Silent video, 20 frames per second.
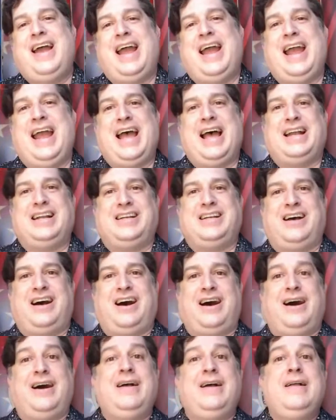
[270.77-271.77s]
And
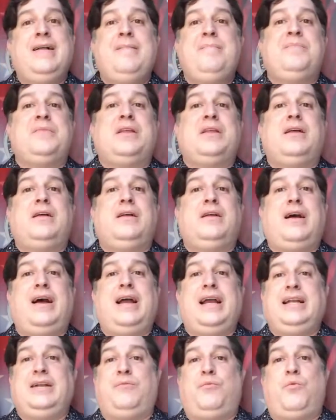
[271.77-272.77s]

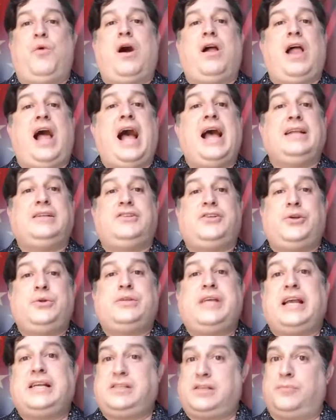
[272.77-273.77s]
while I do
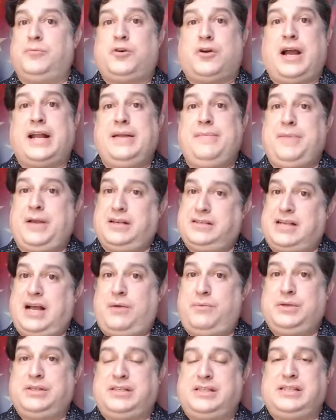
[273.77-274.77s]
take some credit because
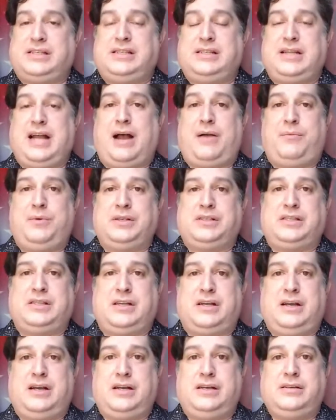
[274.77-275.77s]
I was
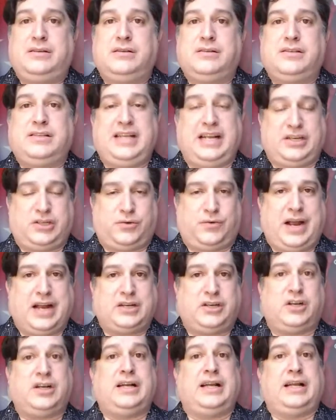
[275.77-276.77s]
the state
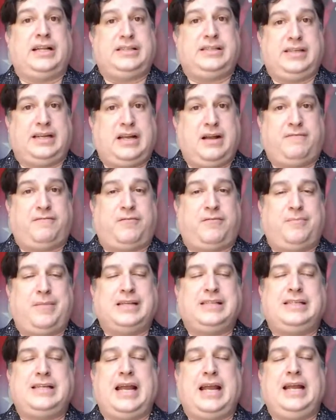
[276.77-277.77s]
director and it did come from my
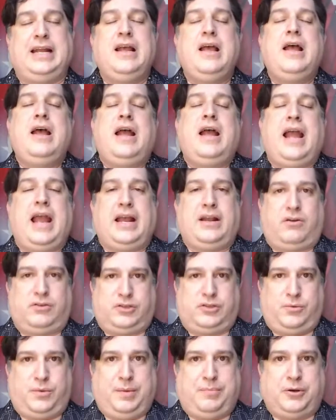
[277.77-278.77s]
state, and
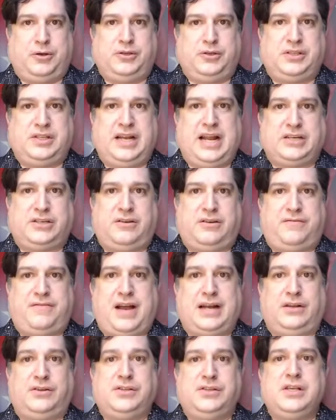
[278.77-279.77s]
also we produced the national
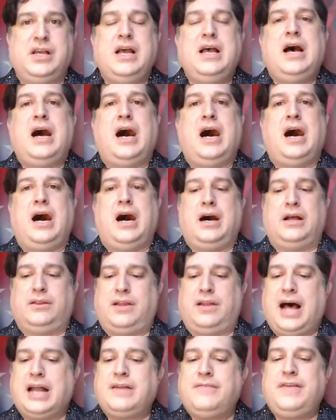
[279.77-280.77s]
finals. A
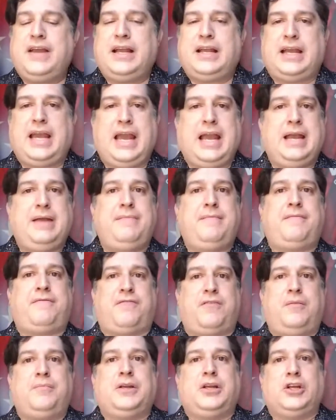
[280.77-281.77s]
lot of it came
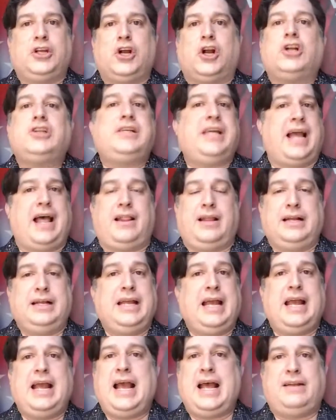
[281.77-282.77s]
from your talent.
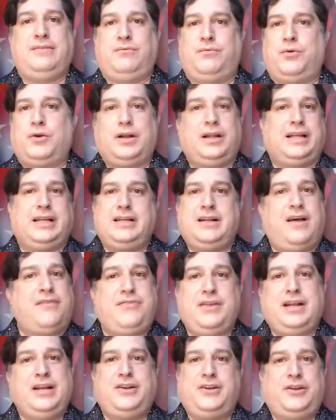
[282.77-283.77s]
It had really
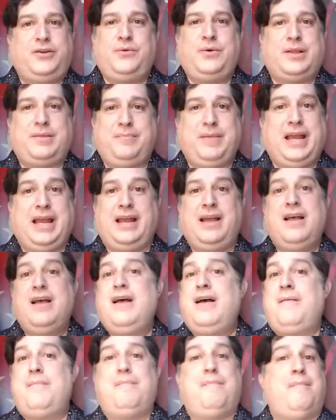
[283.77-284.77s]
nothing to do with me.
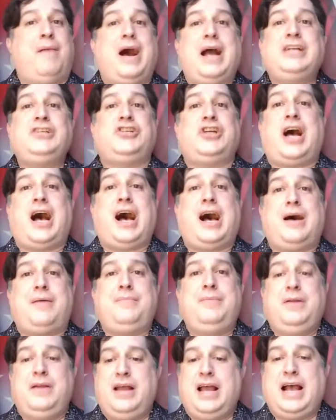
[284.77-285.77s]
My
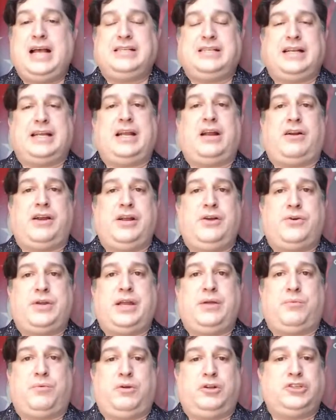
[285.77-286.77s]
job as the
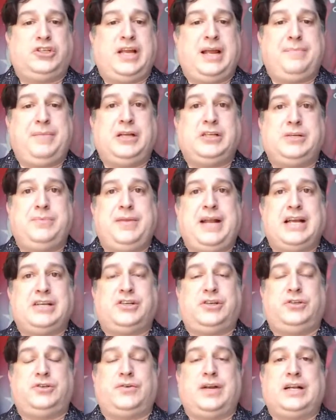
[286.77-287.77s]
Karaoke World Championship
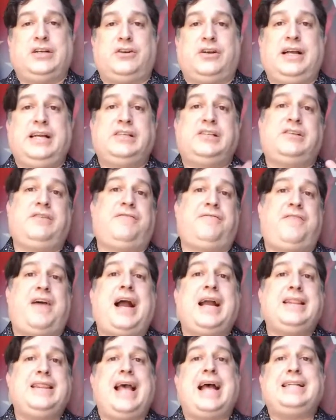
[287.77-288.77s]
national director is to
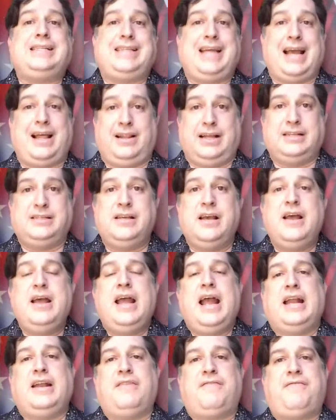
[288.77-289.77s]
find that talent
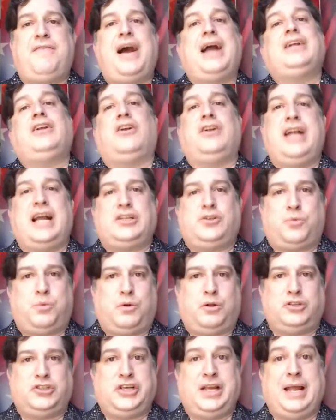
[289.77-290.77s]
and to find our next
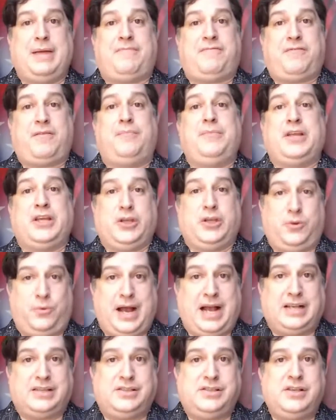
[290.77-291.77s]
world champ from the
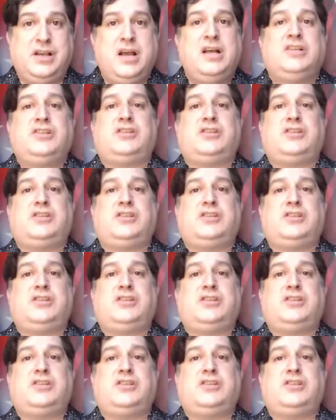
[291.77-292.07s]
U.S.